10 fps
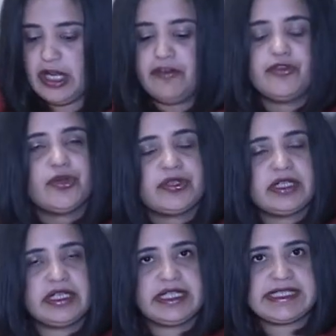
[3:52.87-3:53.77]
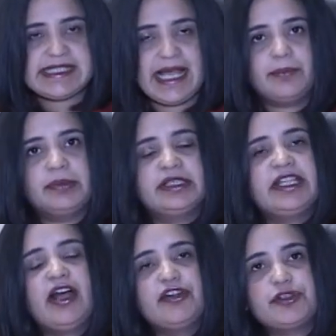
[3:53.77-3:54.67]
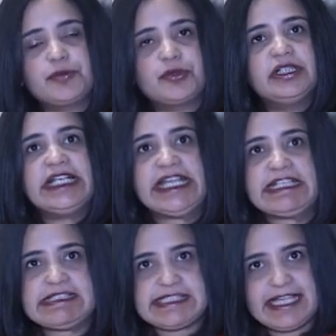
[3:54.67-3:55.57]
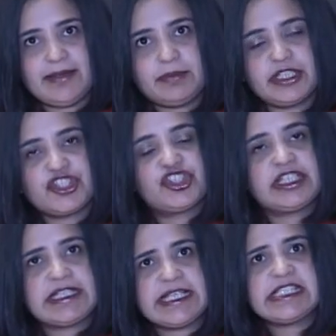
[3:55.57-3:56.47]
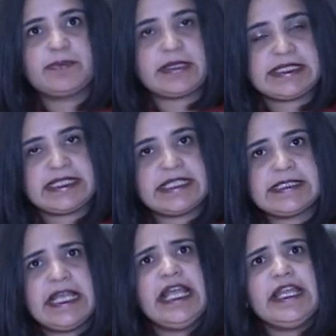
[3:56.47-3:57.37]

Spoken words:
For example, the entrepreneur can establish that his business